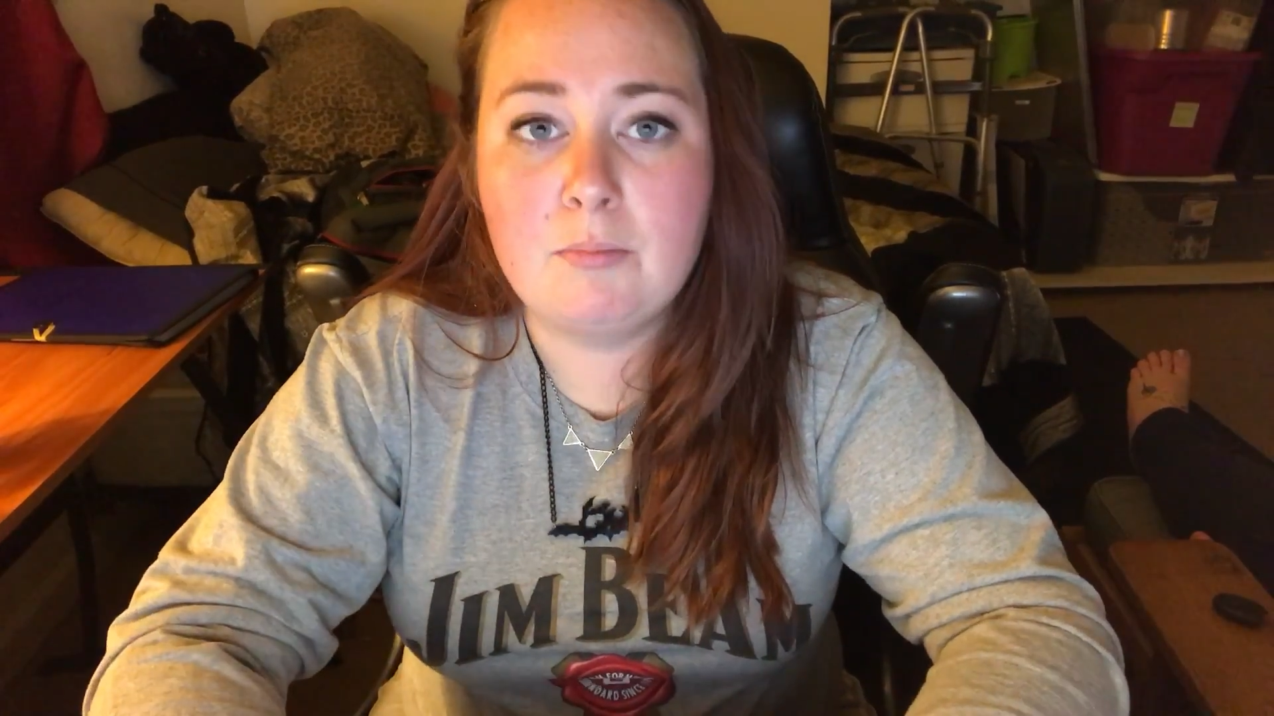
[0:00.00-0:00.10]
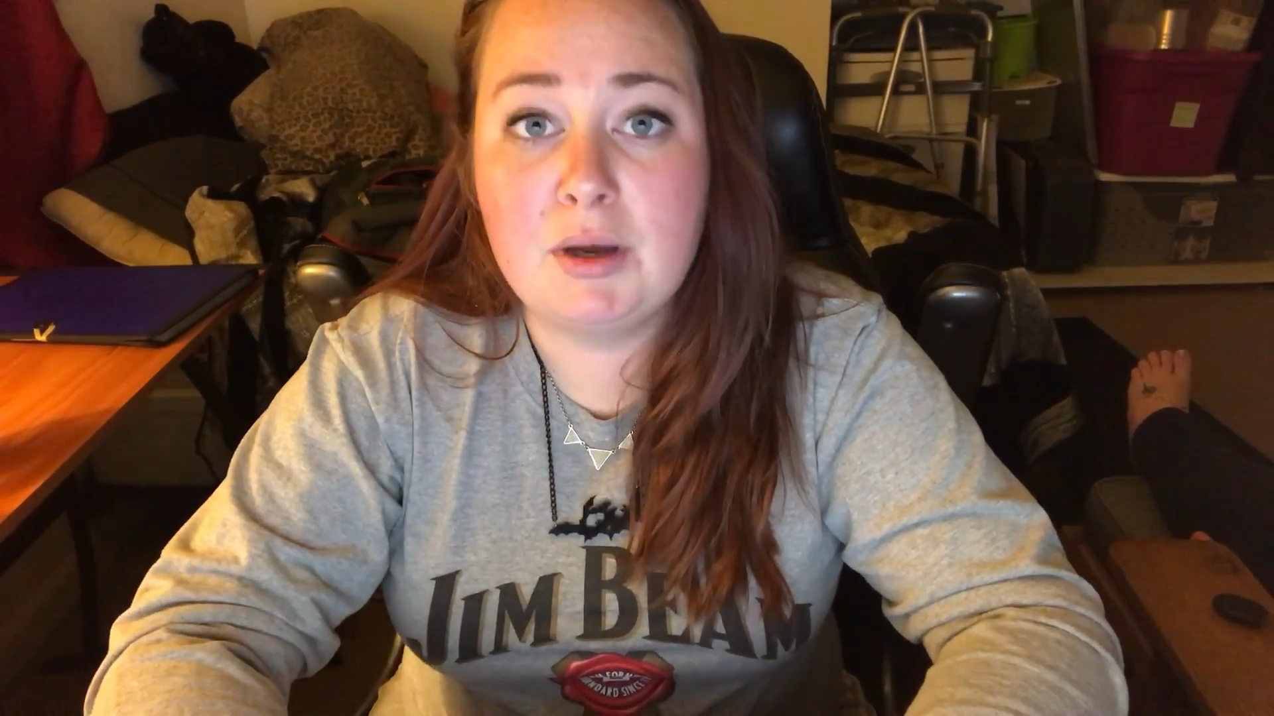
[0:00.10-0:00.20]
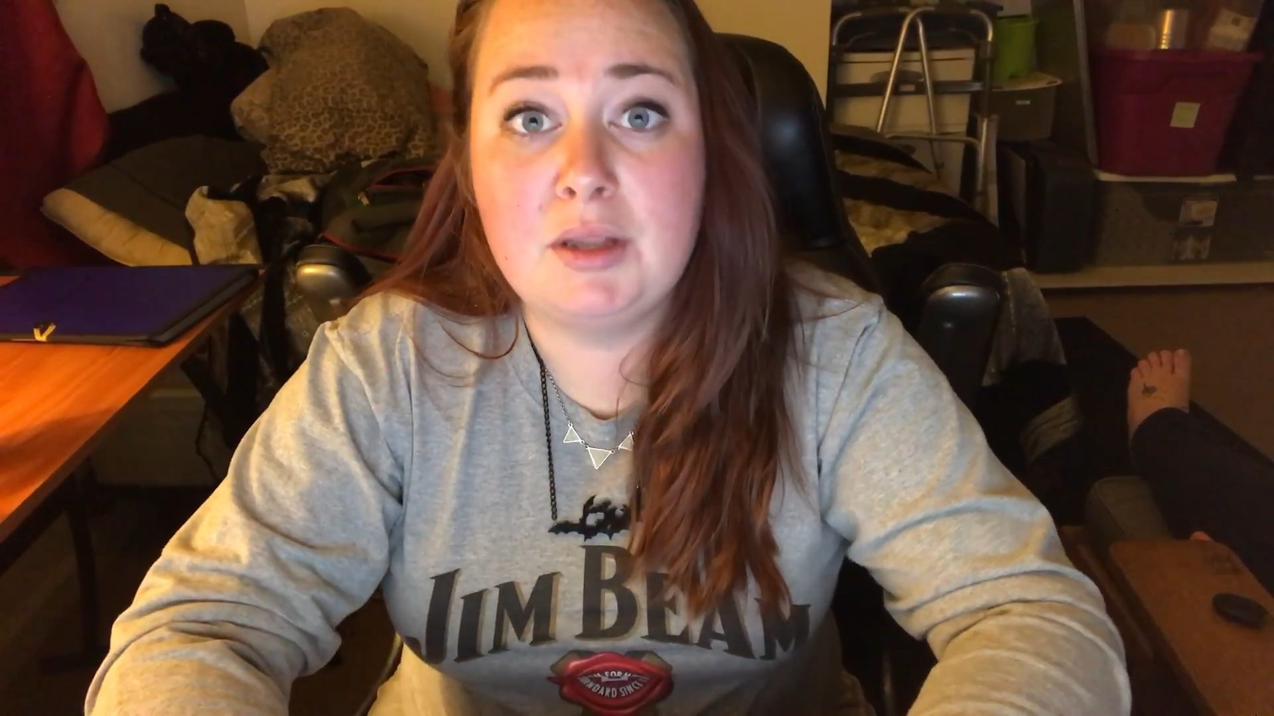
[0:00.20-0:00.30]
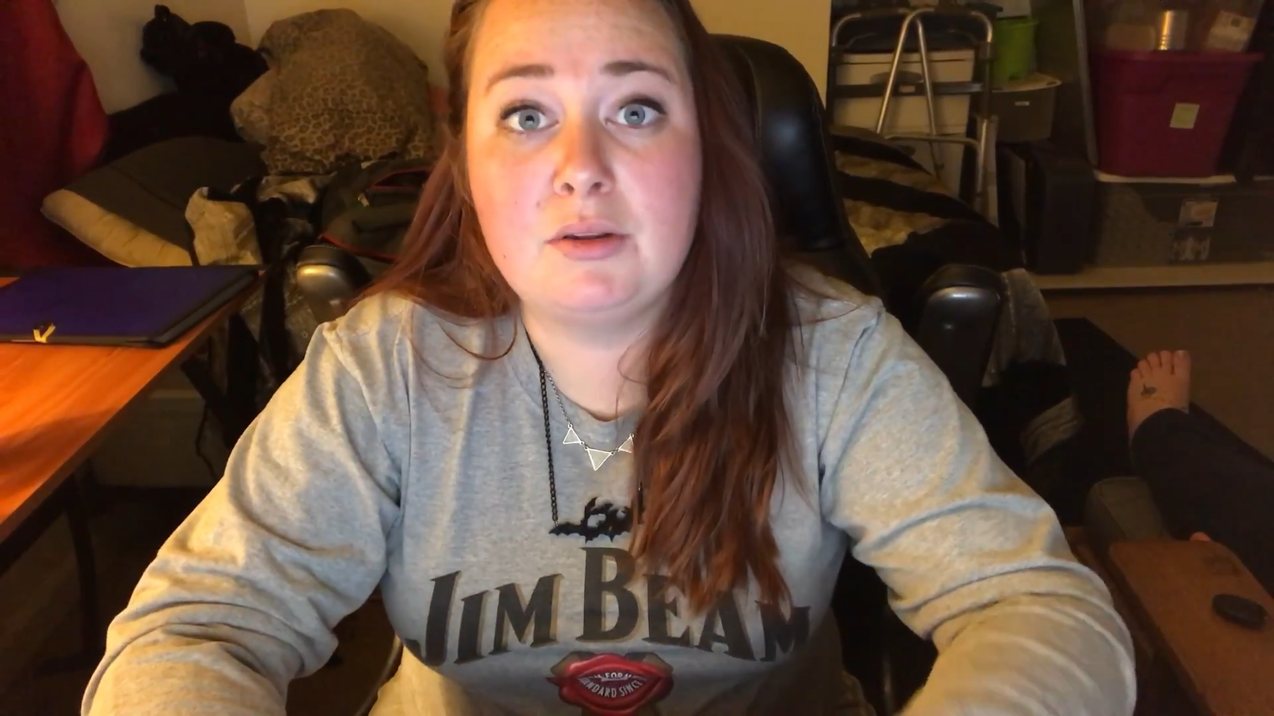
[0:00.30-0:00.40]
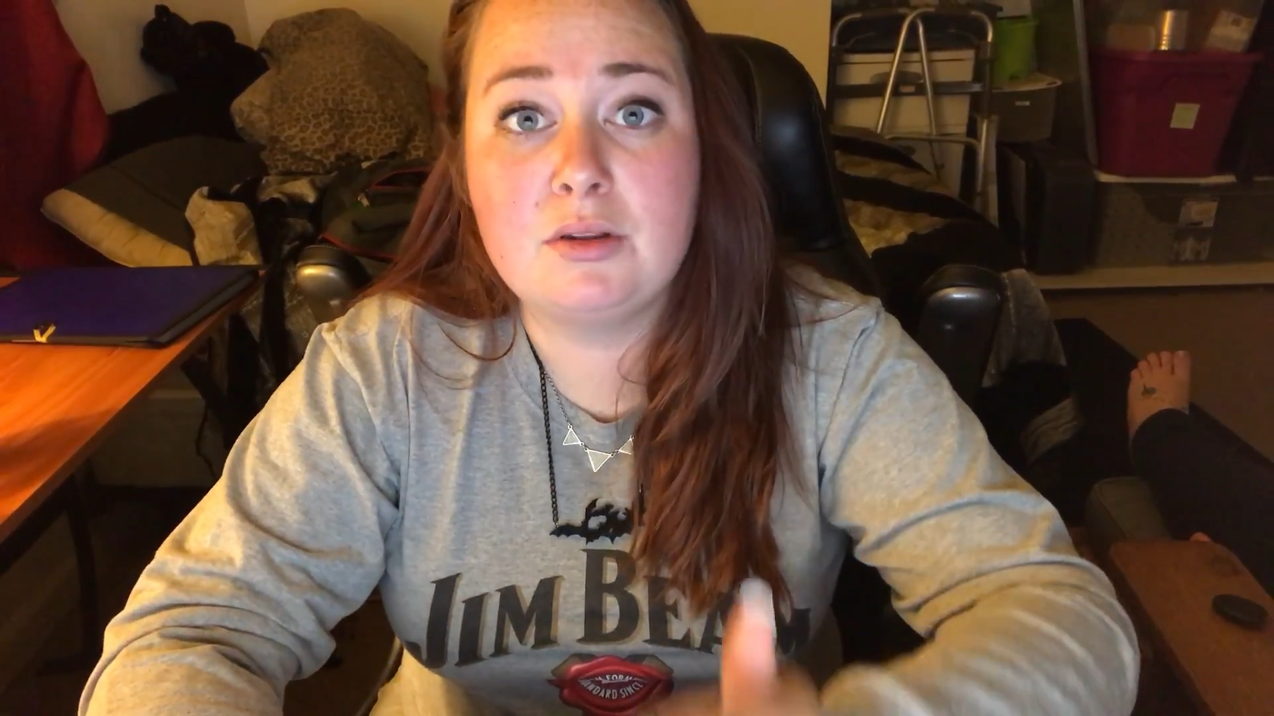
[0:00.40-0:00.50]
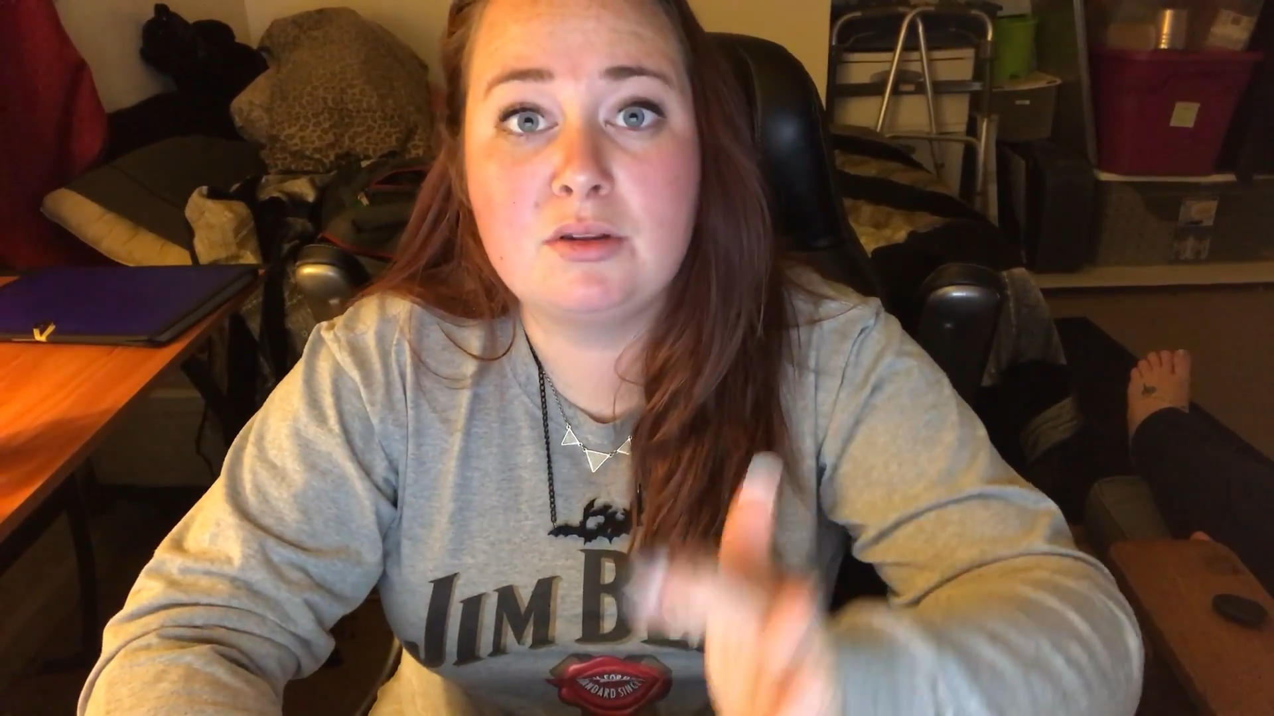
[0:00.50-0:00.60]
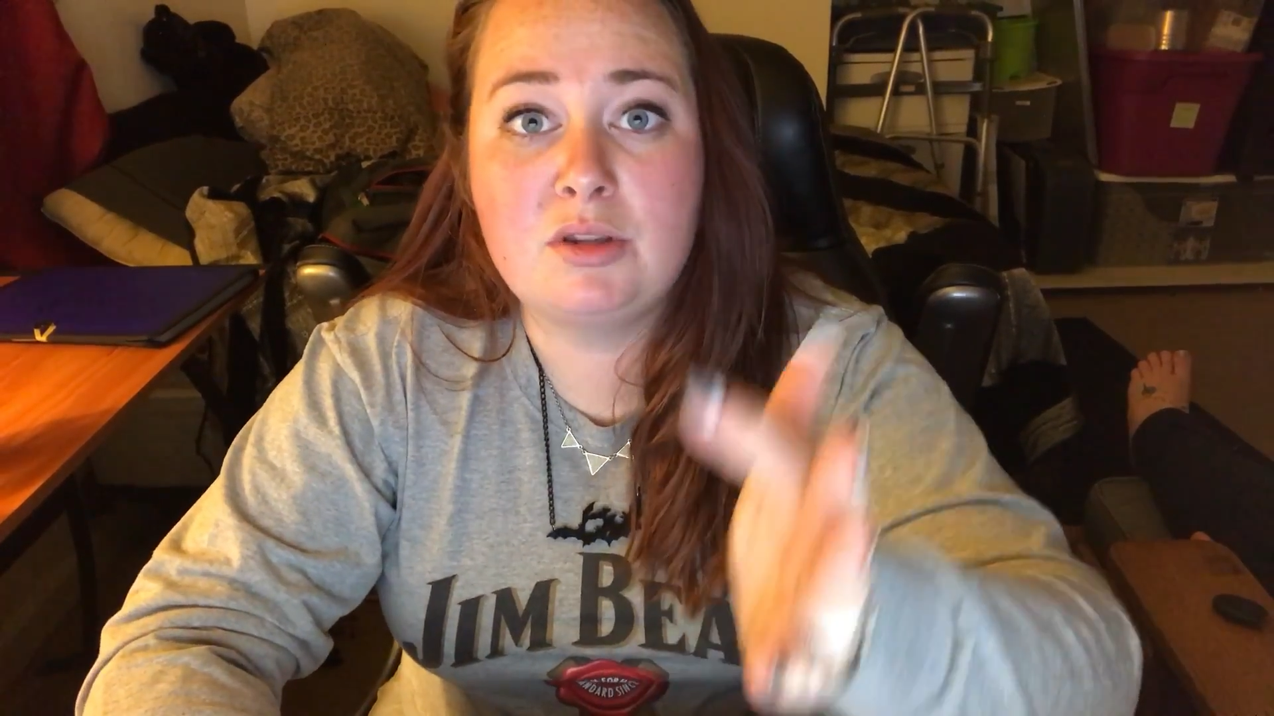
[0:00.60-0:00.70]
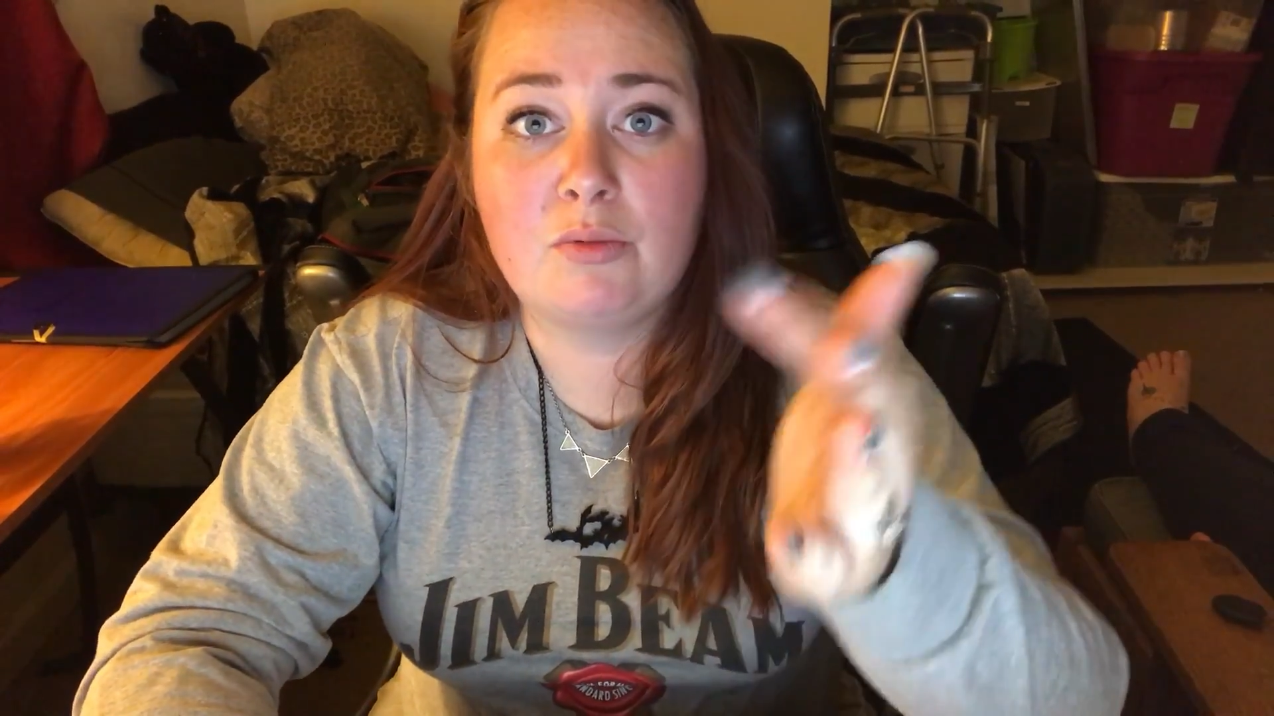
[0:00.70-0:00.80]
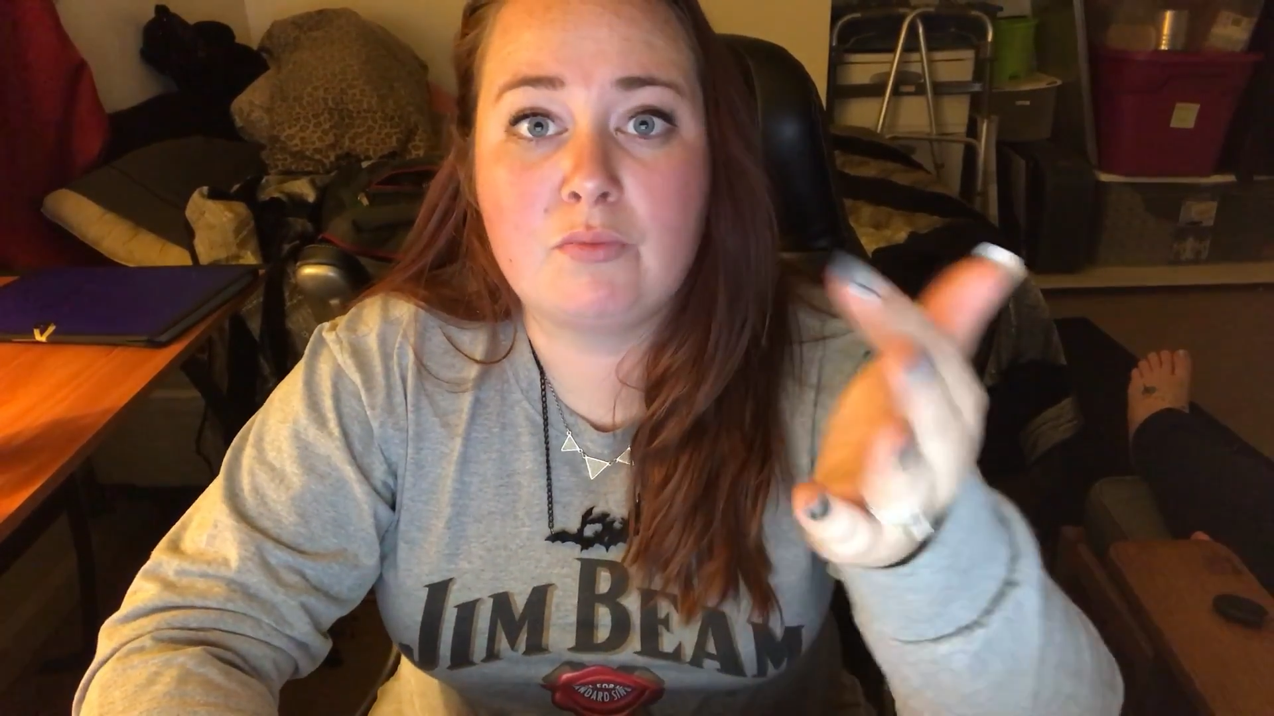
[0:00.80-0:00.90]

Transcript: but the